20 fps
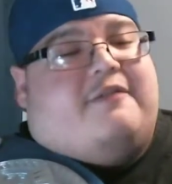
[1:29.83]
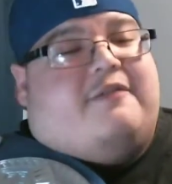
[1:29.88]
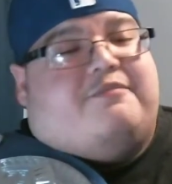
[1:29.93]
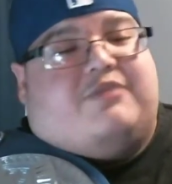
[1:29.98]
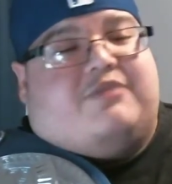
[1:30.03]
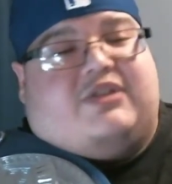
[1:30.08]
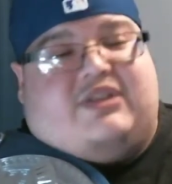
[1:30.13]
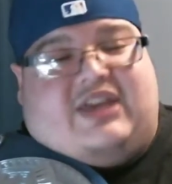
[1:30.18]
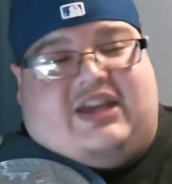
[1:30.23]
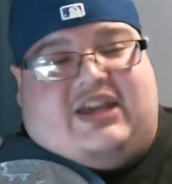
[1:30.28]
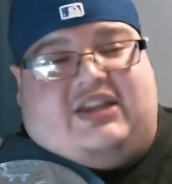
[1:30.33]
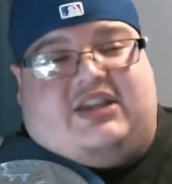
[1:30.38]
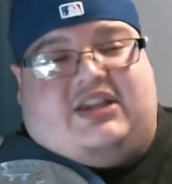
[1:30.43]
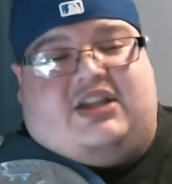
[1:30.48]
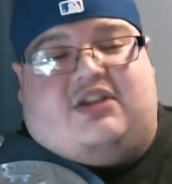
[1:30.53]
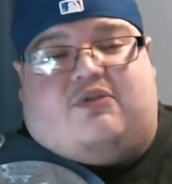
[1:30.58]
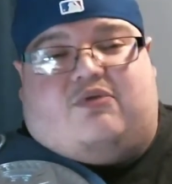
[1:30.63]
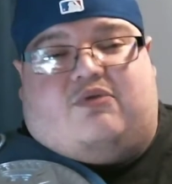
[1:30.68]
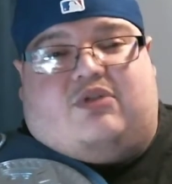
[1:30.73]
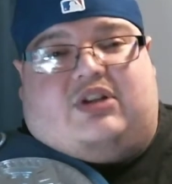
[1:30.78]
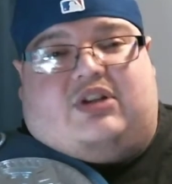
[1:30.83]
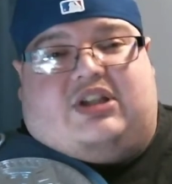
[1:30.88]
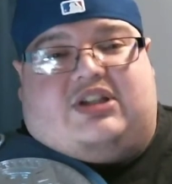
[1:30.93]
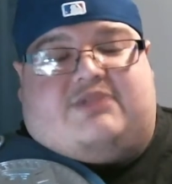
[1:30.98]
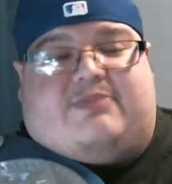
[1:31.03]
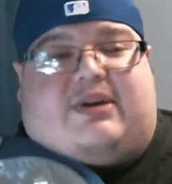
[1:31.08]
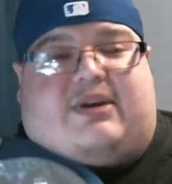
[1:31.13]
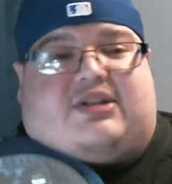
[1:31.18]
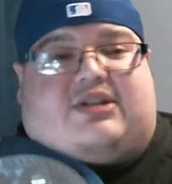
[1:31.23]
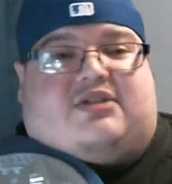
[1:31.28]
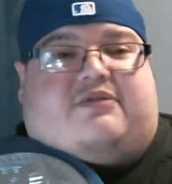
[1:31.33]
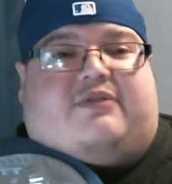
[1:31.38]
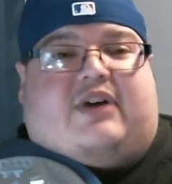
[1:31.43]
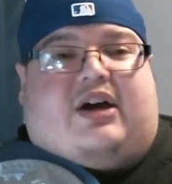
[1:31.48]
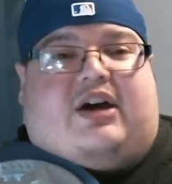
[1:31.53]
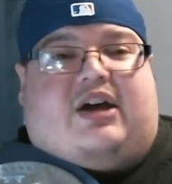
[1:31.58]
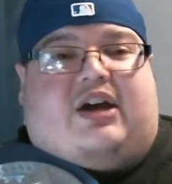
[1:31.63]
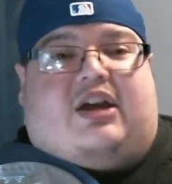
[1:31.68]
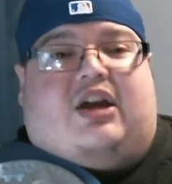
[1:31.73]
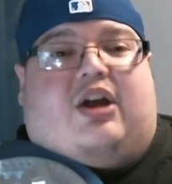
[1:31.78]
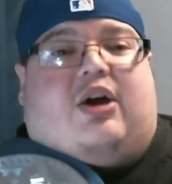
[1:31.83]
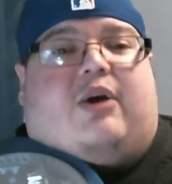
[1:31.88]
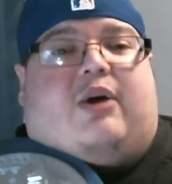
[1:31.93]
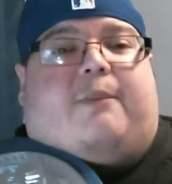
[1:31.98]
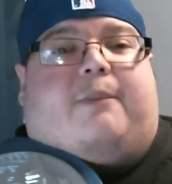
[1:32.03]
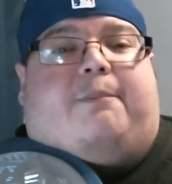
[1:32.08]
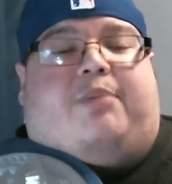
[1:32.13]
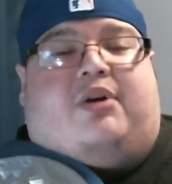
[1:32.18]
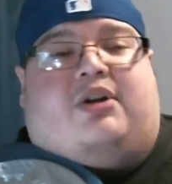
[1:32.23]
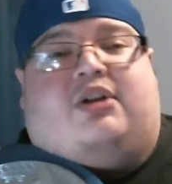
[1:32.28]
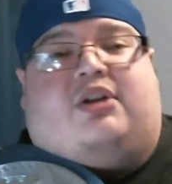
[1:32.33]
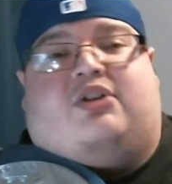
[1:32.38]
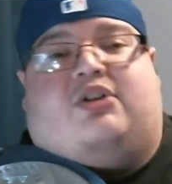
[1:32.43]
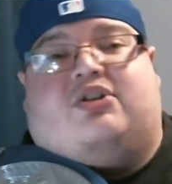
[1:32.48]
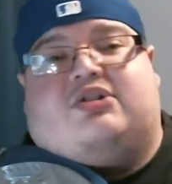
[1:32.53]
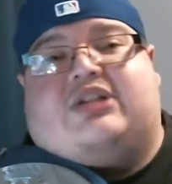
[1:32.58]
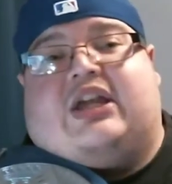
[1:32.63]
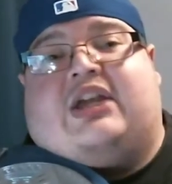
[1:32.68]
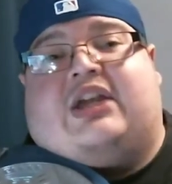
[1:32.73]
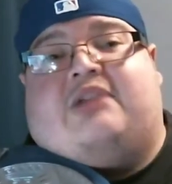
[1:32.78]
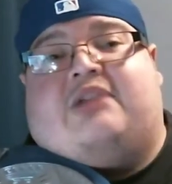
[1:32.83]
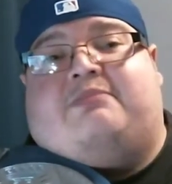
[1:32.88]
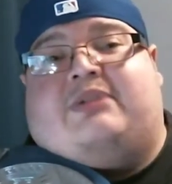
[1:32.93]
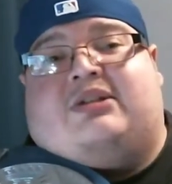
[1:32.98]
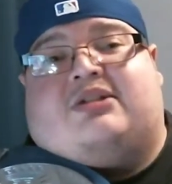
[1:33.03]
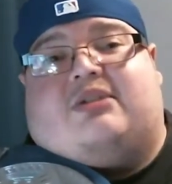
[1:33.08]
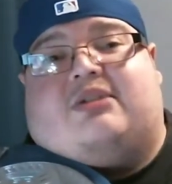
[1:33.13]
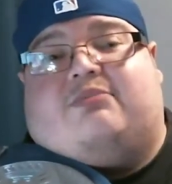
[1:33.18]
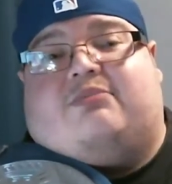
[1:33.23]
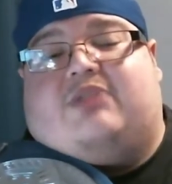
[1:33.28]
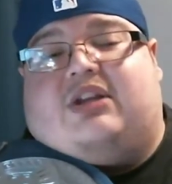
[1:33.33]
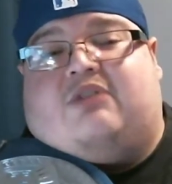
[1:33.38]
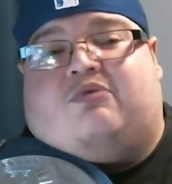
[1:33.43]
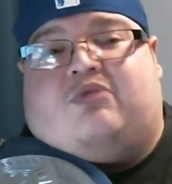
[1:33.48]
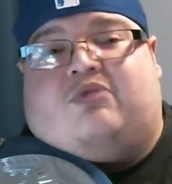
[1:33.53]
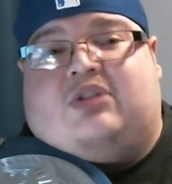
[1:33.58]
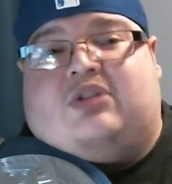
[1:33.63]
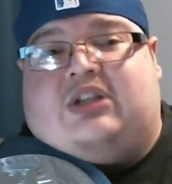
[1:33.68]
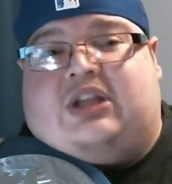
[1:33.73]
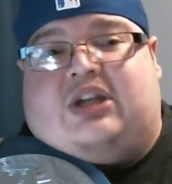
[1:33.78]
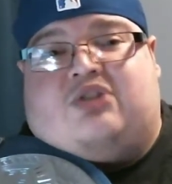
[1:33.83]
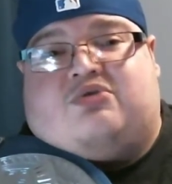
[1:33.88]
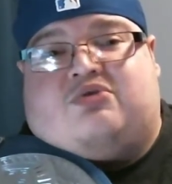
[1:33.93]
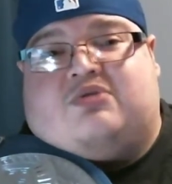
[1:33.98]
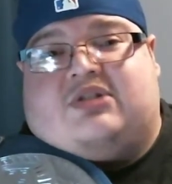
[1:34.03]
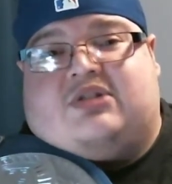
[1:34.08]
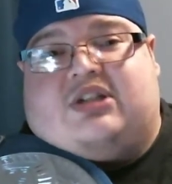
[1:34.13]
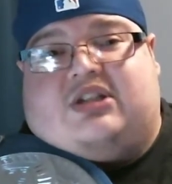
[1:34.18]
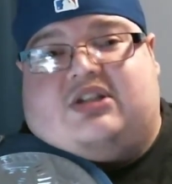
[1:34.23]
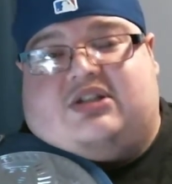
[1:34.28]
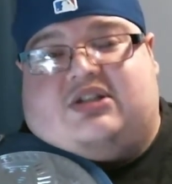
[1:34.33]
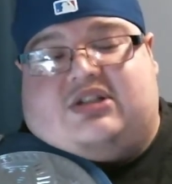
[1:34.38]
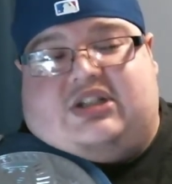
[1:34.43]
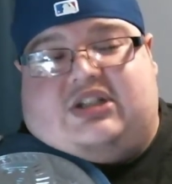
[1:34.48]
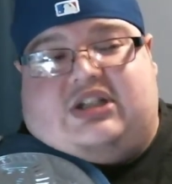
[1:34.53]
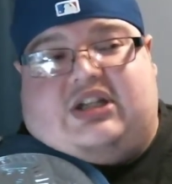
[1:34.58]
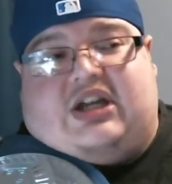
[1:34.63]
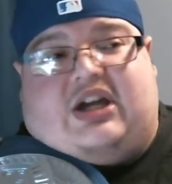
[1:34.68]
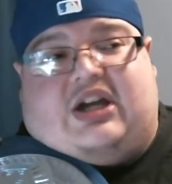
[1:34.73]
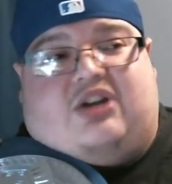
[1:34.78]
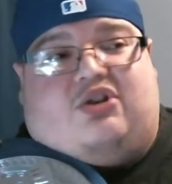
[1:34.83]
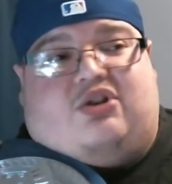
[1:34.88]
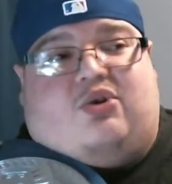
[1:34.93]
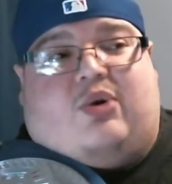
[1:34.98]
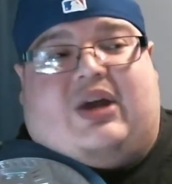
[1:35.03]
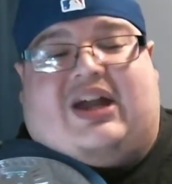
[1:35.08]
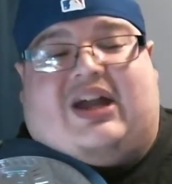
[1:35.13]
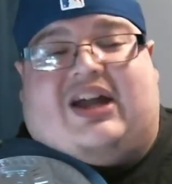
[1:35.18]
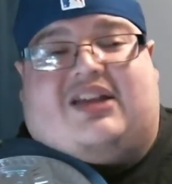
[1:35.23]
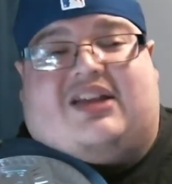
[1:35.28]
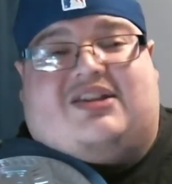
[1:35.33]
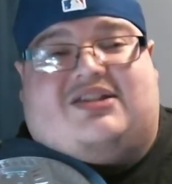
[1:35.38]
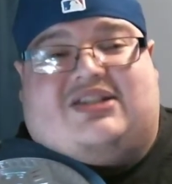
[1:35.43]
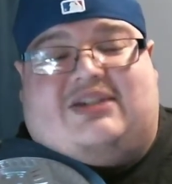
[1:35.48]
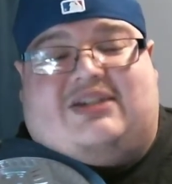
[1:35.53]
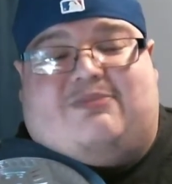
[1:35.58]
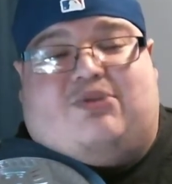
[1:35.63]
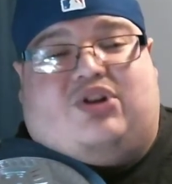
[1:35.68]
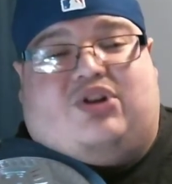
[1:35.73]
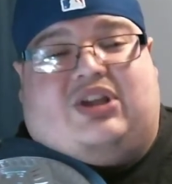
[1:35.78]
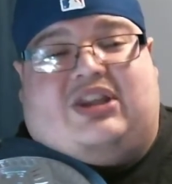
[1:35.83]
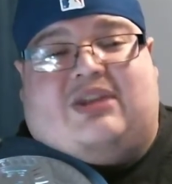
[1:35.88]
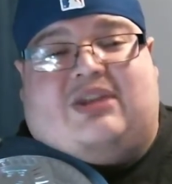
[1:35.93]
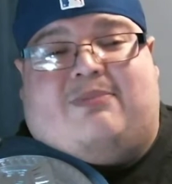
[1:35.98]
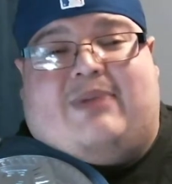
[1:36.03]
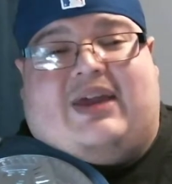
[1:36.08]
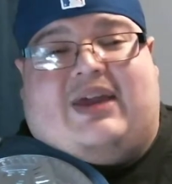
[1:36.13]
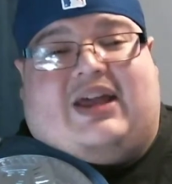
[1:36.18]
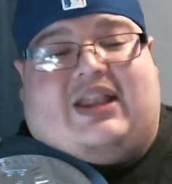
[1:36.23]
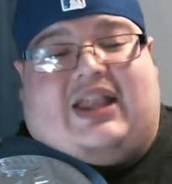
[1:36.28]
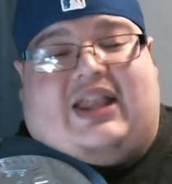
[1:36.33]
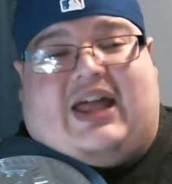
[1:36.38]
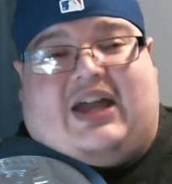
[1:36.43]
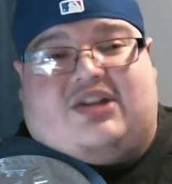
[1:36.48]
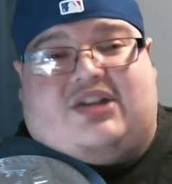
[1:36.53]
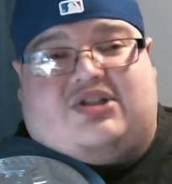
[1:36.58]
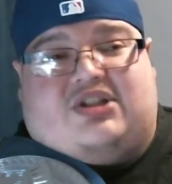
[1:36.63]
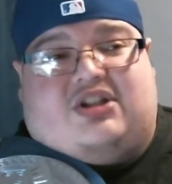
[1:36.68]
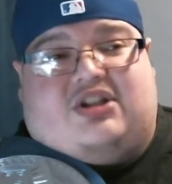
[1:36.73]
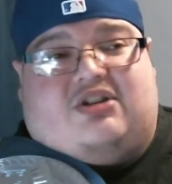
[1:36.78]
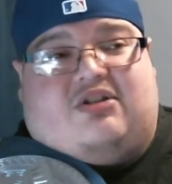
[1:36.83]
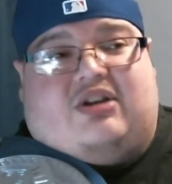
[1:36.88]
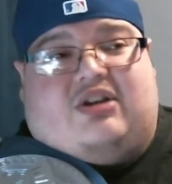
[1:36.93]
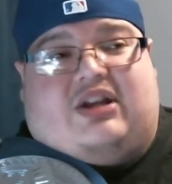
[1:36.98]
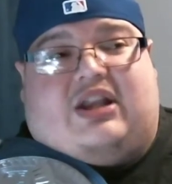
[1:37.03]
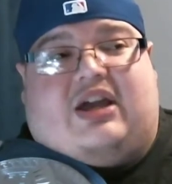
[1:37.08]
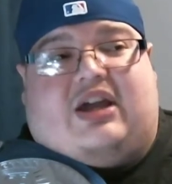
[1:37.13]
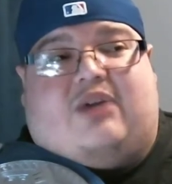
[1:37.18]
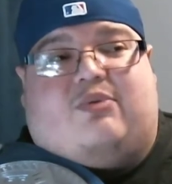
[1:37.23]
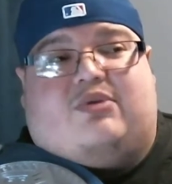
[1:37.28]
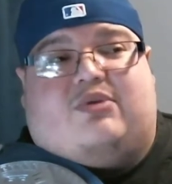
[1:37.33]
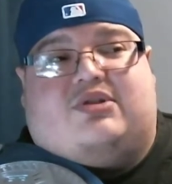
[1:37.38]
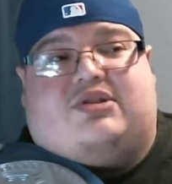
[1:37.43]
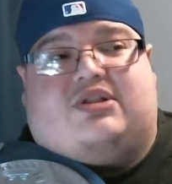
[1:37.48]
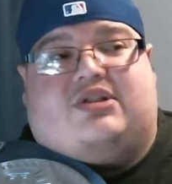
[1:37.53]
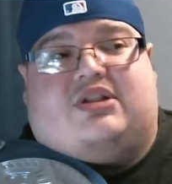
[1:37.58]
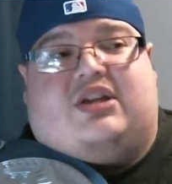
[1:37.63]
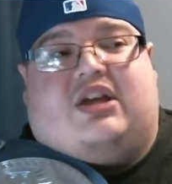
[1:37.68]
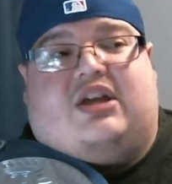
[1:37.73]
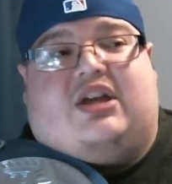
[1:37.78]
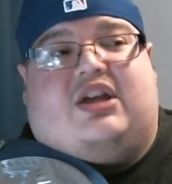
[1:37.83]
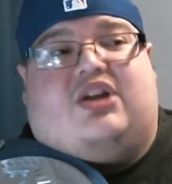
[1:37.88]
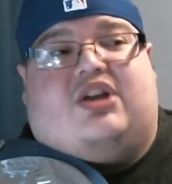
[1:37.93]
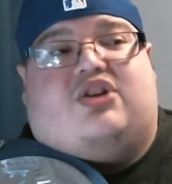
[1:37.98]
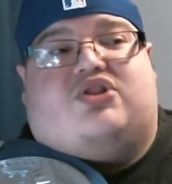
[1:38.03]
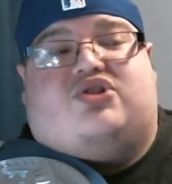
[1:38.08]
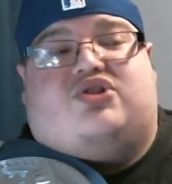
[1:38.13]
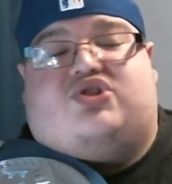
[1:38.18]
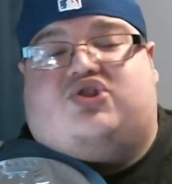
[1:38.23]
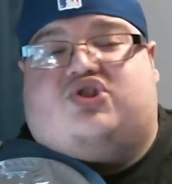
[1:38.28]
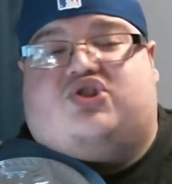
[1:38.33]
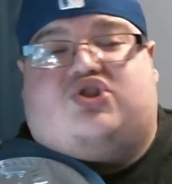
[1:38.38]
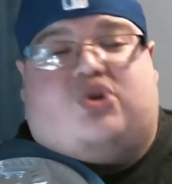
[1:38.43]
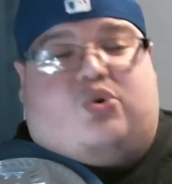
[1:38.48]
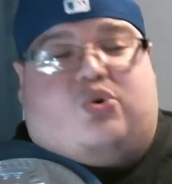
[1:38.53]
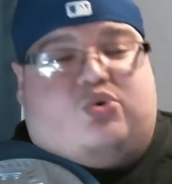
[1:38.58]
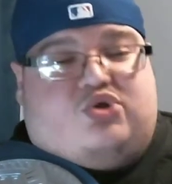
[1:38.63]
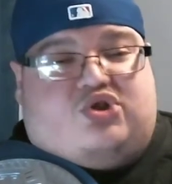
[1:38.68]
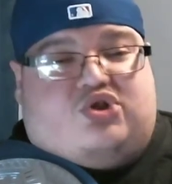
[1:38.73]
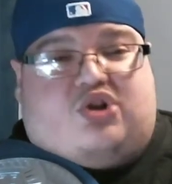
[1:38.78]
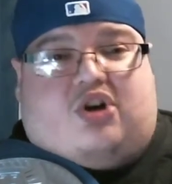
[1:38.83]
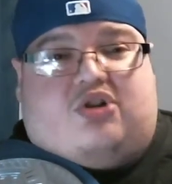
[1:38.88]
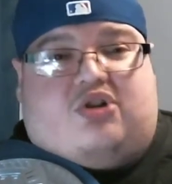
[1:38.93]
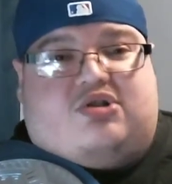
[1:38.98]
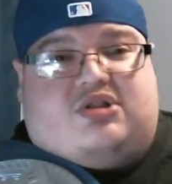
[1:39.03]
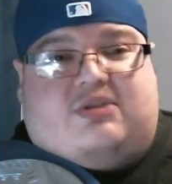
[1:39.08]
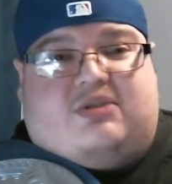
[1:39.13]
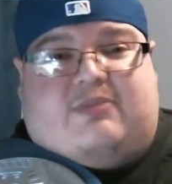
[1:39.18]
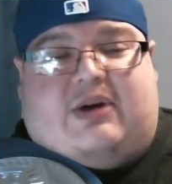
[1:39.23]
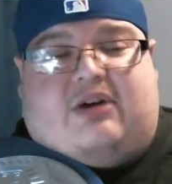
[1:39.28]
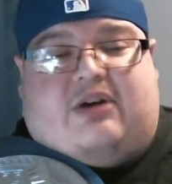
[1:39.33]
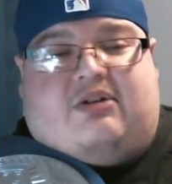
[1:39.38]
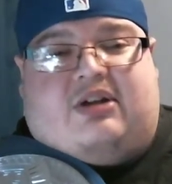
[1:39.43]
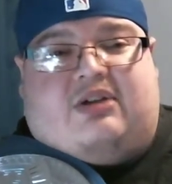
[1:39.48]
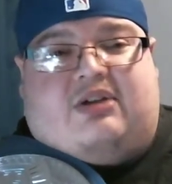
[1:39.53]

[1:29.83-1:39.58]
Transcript: They didn't really specify, but it looks like it'd be something really interesting to see. I know I got to see Money in the Bank last year, and I was so charged about it.